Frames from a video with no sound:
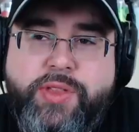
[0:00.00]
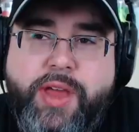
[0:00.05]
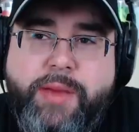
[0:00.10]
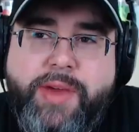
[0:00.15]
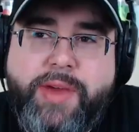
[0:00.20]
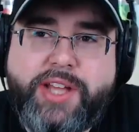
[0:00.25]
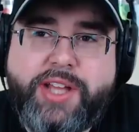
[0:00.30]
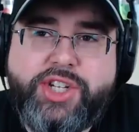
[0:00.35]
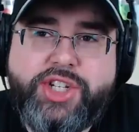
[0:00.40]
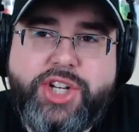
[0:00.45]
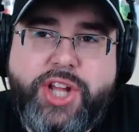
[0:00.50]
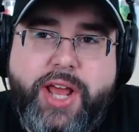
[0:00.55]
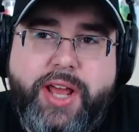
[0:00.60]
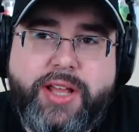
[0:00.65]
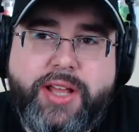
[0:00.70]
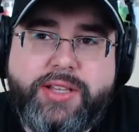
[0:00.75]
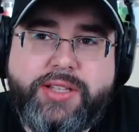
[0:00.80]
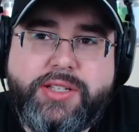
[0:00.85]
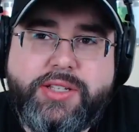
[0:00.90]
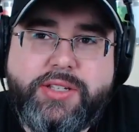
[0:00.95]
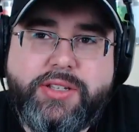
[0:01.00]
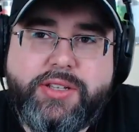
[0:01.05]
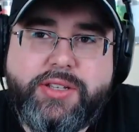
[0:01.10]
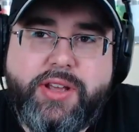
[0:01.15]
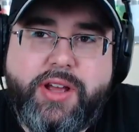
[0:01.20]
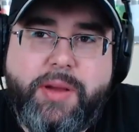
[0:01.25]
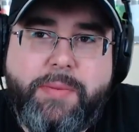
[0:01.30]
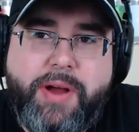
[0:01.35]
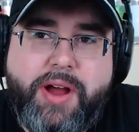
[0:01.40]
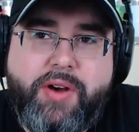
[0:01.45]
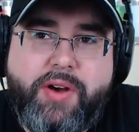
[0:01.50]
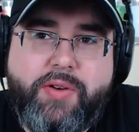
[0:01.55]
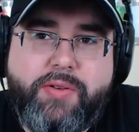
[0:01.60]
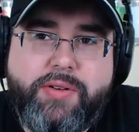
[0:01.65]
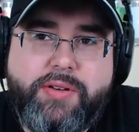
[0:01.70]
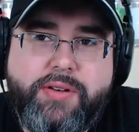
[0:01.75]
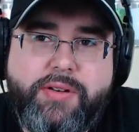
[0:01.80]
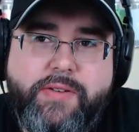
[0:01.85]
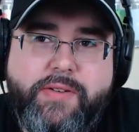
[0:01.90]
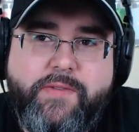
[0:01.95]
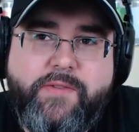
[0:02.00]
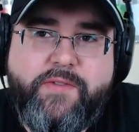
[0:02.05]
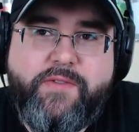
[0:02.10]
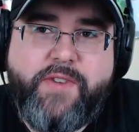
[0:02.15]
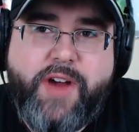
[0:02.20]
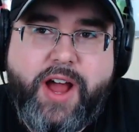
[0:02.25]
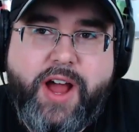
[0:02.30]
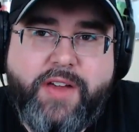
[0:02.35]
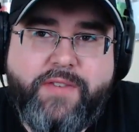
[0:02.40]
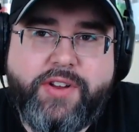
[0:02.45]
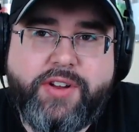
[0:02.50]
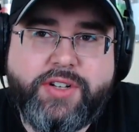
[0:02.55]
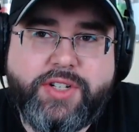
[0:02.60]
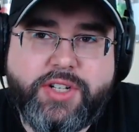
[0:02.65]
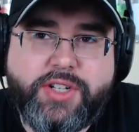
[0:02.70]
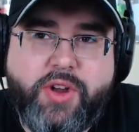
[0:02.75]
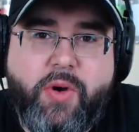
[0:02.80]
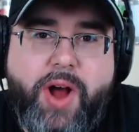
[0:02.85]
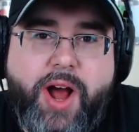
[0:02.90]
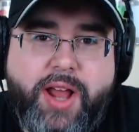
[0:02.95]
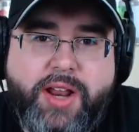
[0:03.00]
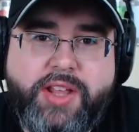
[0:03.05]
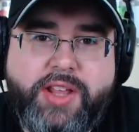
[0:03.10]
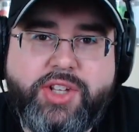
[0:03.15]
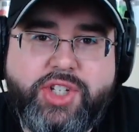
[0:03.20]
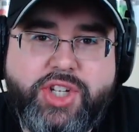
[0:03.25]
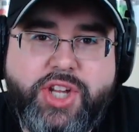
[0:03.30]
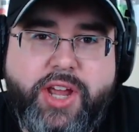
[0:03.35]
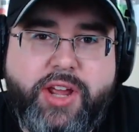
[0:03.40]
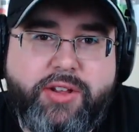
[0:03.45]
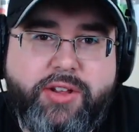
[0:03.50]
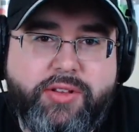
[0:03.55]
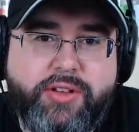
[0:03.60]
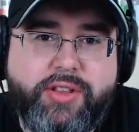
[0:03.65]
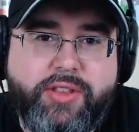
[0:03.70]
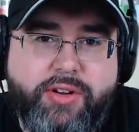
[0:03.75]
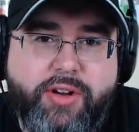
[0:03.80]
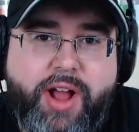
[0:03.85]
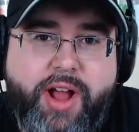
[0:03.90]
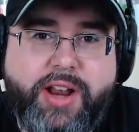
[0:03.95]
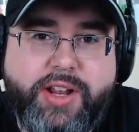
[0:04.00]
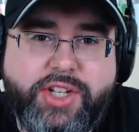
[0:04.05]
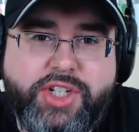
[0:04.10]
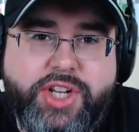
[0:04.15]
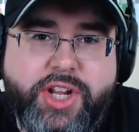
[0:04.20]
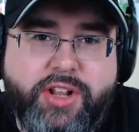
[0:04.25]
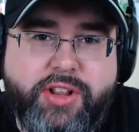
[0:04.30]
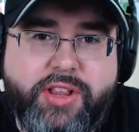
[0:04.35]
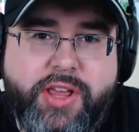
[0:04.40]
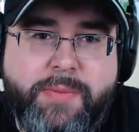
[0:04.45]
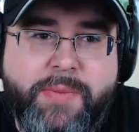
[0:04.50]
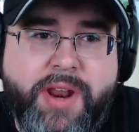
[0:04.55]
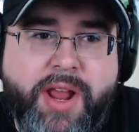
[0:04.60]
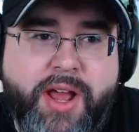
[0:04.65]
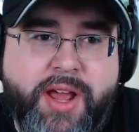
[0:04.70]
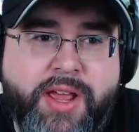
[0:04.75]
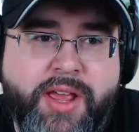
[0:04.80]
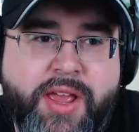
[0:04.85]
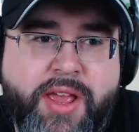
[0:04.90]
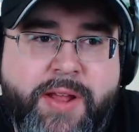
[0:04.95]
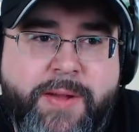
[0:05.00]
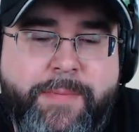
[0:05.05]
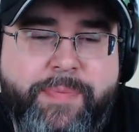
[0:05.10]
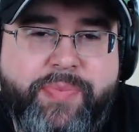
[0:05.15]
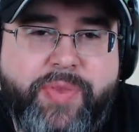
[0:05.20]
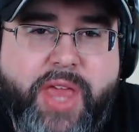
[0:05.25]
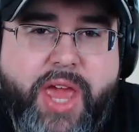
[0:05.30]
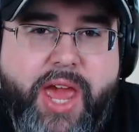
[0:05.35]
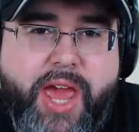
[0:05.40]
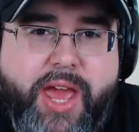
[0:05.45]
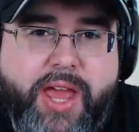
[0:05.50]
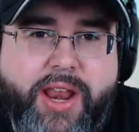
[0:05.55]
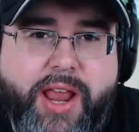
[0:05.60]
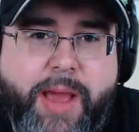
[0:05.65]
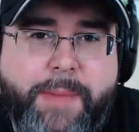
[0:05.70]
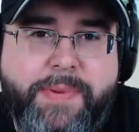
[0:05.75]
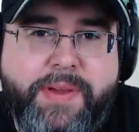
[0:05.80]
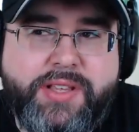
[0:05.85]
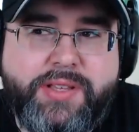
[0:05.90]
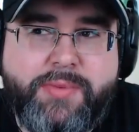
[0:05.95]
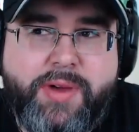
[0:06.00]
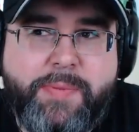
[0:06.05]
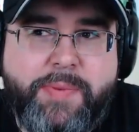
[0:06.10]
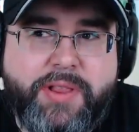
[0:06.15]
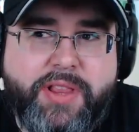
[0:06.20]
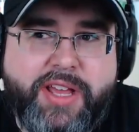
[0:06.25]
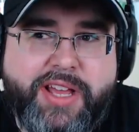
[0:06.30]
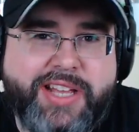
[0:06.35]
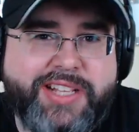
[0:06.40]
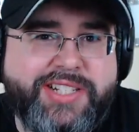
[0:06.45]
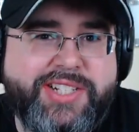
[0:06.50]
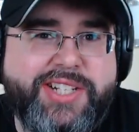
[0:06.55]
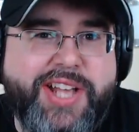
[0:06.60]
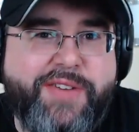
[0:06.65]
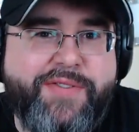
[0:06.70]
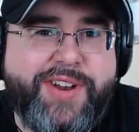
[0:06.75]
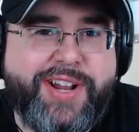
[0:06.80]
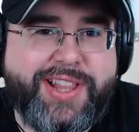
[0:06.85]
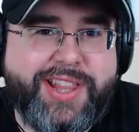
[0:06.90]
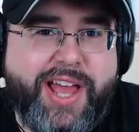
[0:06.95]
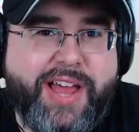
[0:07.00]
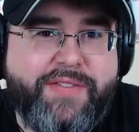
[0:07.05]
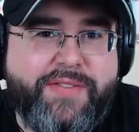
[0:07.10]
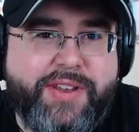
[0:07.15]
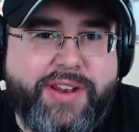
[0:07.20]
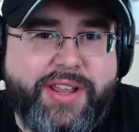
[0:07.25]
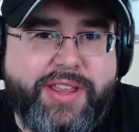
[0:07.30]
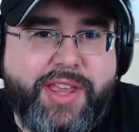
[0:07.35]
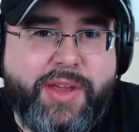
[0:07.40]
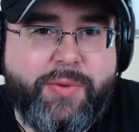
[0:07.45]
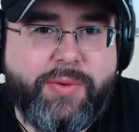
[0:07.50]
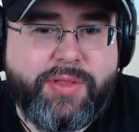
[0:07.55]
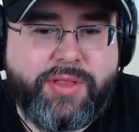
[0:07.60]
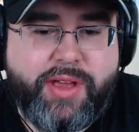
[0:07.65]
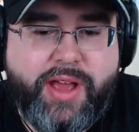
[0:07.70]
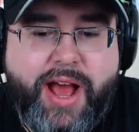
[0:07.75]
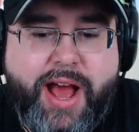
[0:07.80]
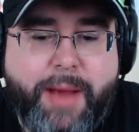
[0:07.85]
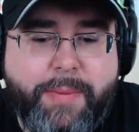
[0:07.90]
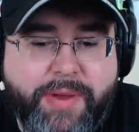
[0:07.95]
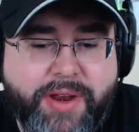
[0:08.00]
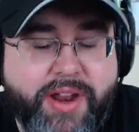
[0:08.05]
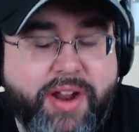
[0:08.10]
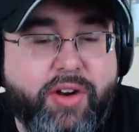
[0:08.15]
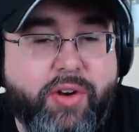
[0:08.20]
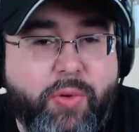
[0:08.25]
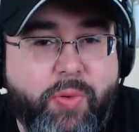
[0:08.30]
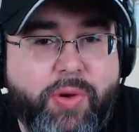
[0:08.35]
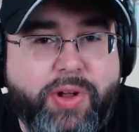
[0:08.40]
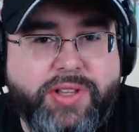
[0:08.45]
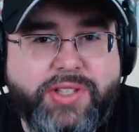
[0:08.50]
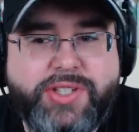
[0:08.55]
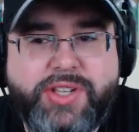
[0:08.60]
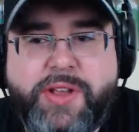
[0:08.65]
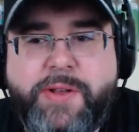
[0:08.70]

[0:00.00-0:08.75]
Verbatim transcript: at Chad's about five years ago on his channel. They're on his channel, him and I, and I picked them up at like a 7-Eleven, and they were the habanero ones.